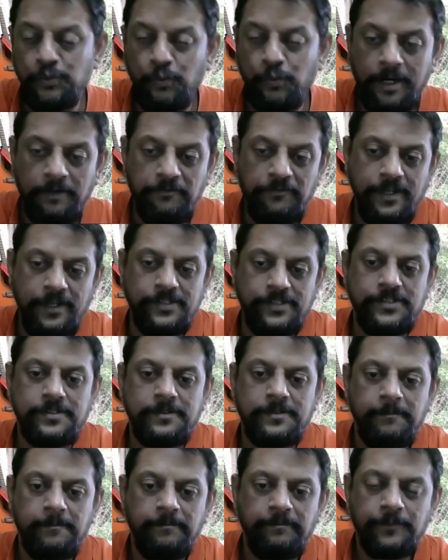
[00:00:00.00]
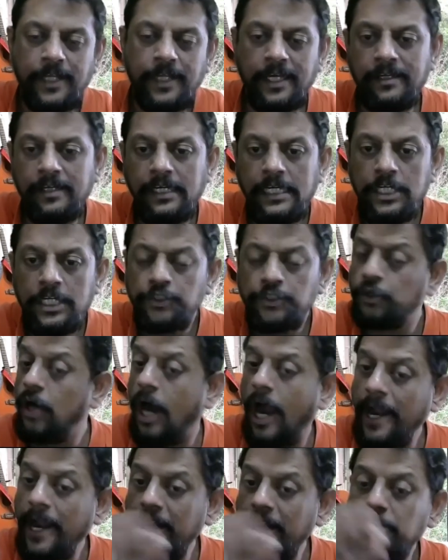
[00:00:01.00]
one of us. Okay? So,
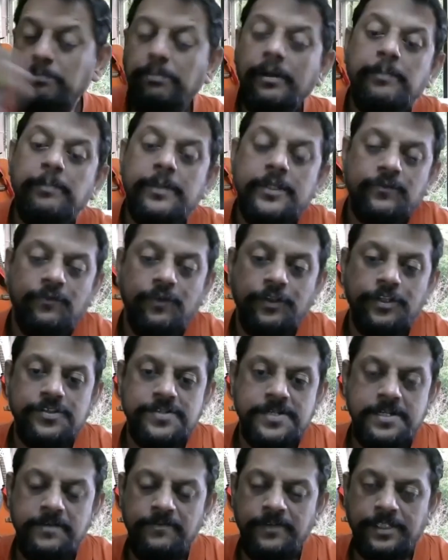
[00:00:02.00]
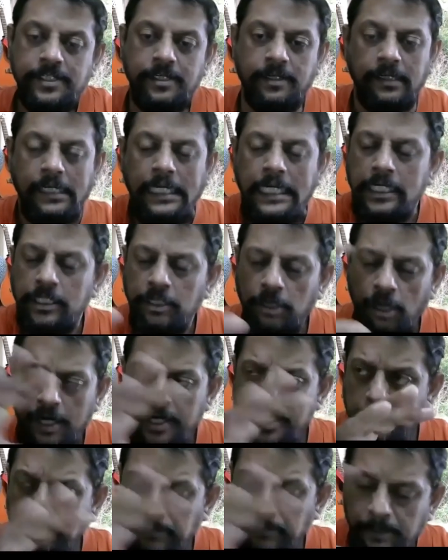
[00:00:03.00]
God had a purpose for this division. God
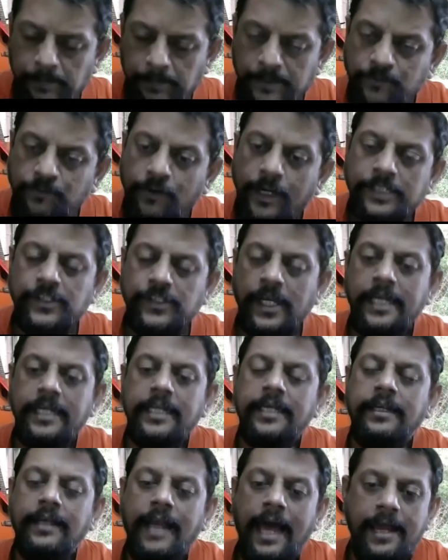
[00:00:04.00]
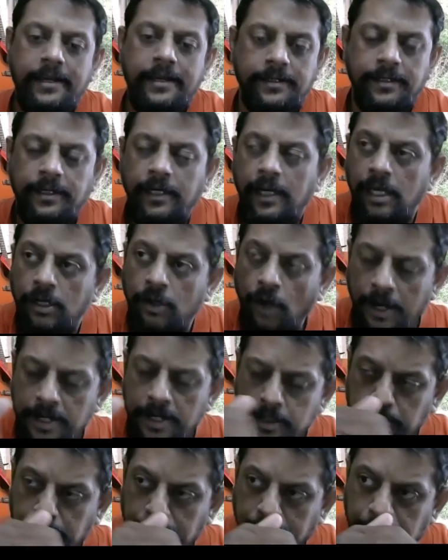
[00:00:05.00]
had a purpose for assigning land. God had
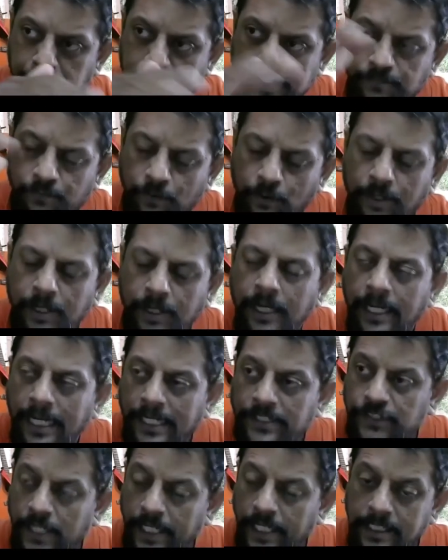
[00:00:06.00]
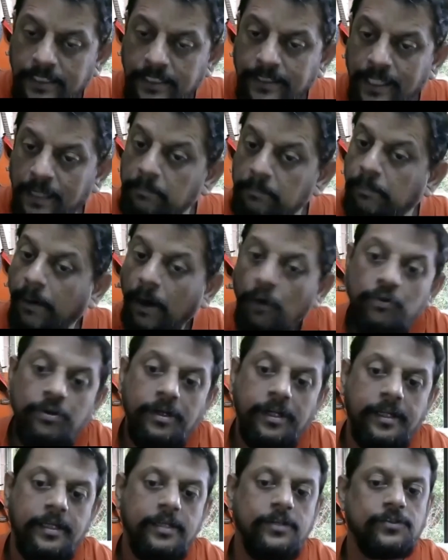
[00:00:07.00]
a purpose for assigning their
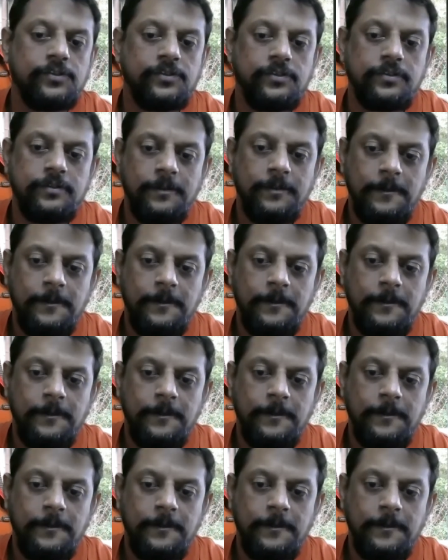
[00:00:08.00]
boundaries.